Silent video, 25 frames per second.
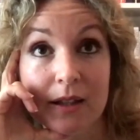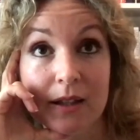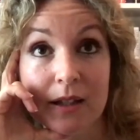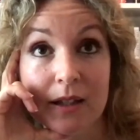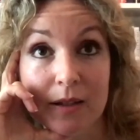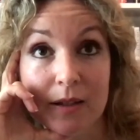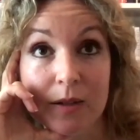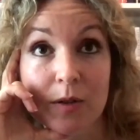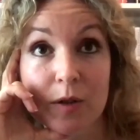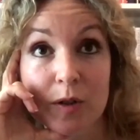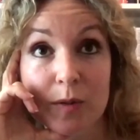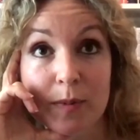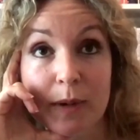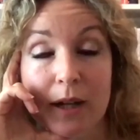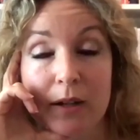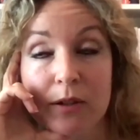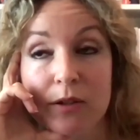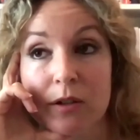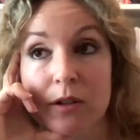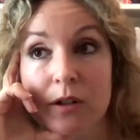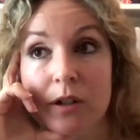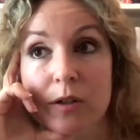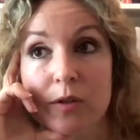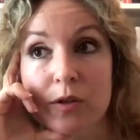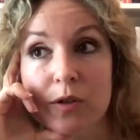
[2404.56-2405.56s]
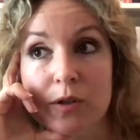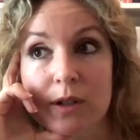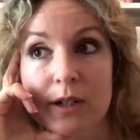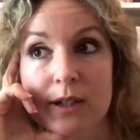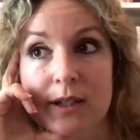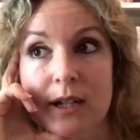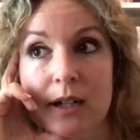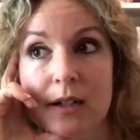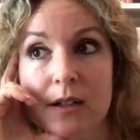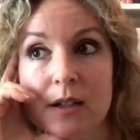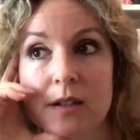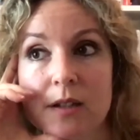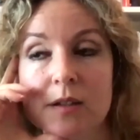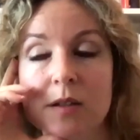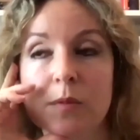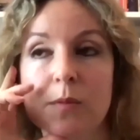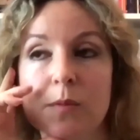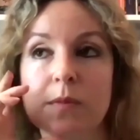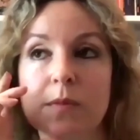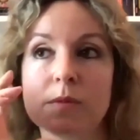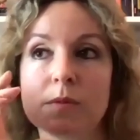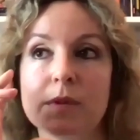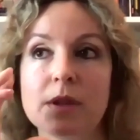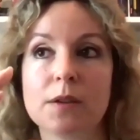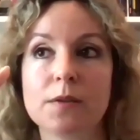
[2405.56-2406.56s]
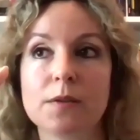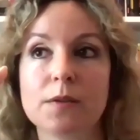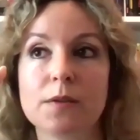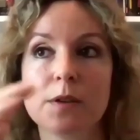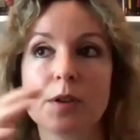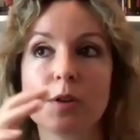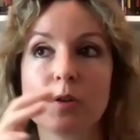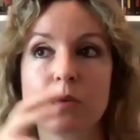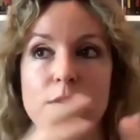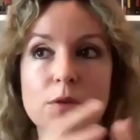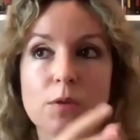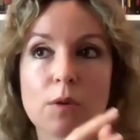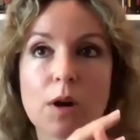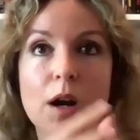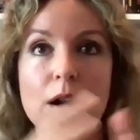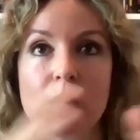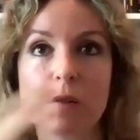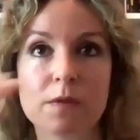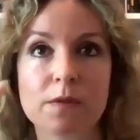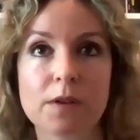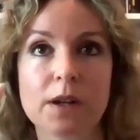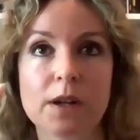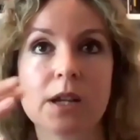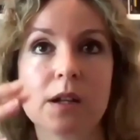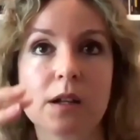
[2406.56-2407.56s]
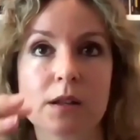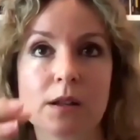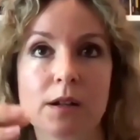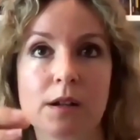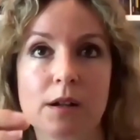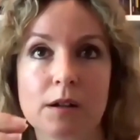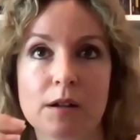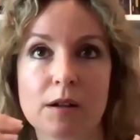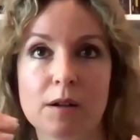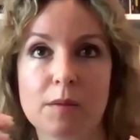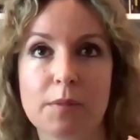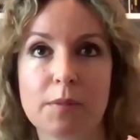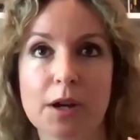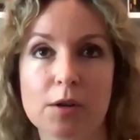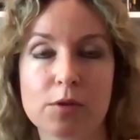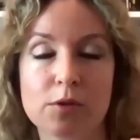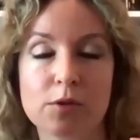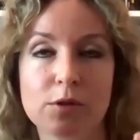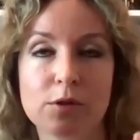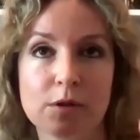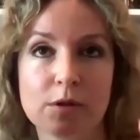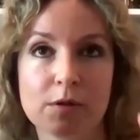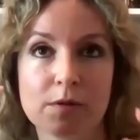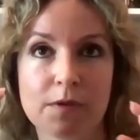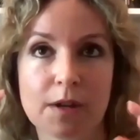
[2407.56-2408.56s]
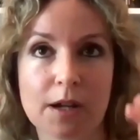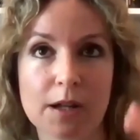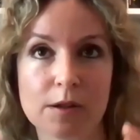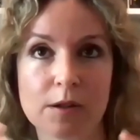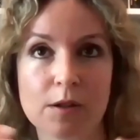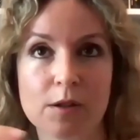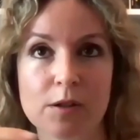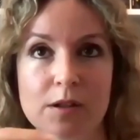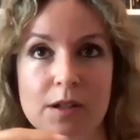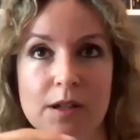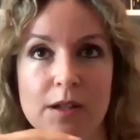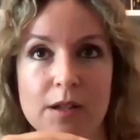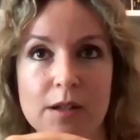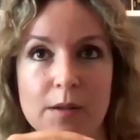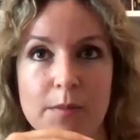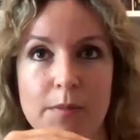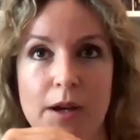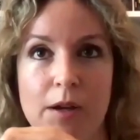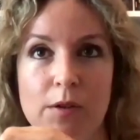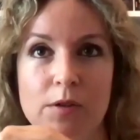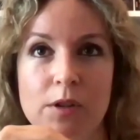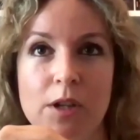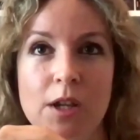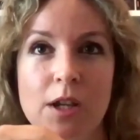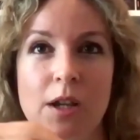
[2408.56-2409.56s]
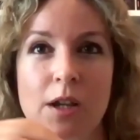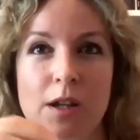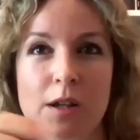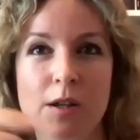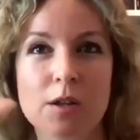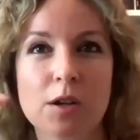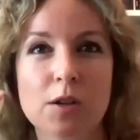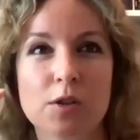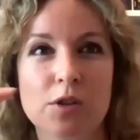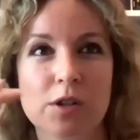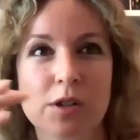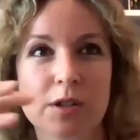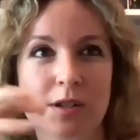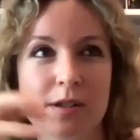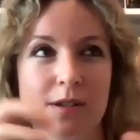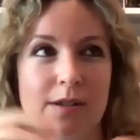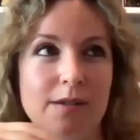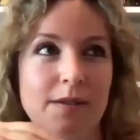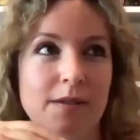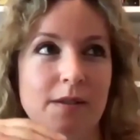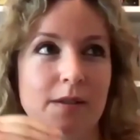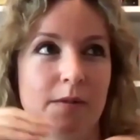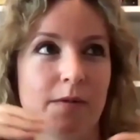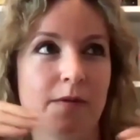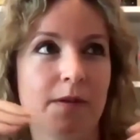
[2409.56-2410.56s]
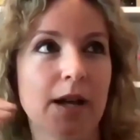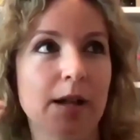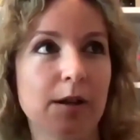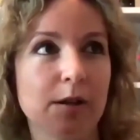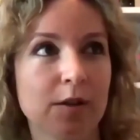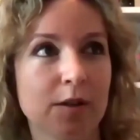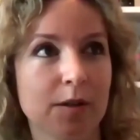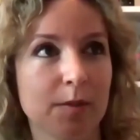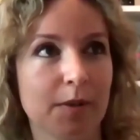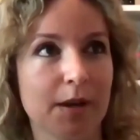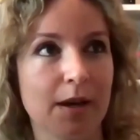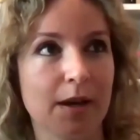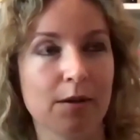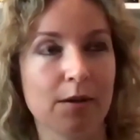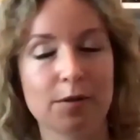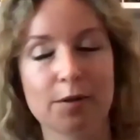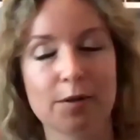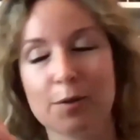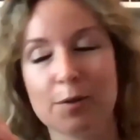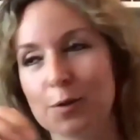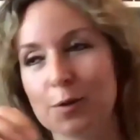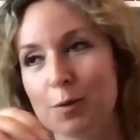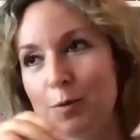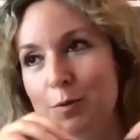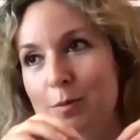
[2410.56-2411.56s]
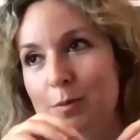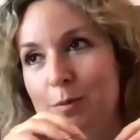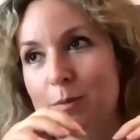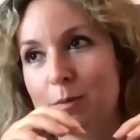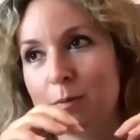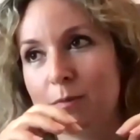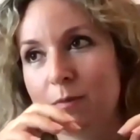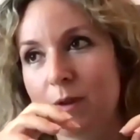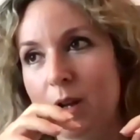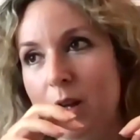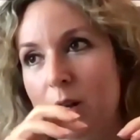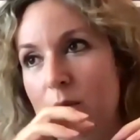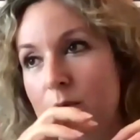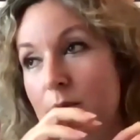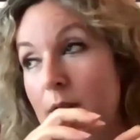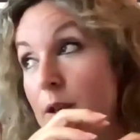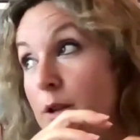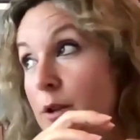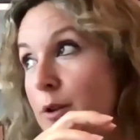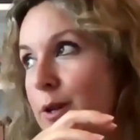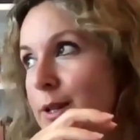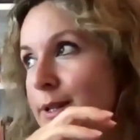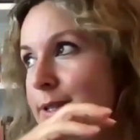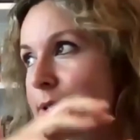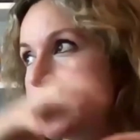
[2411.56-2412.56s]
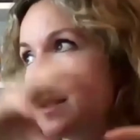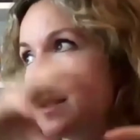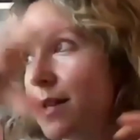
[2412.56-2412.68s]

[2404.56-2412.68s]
and this goes back to culture exactly so if you are very clear about your values and about not just the values about oh, our value is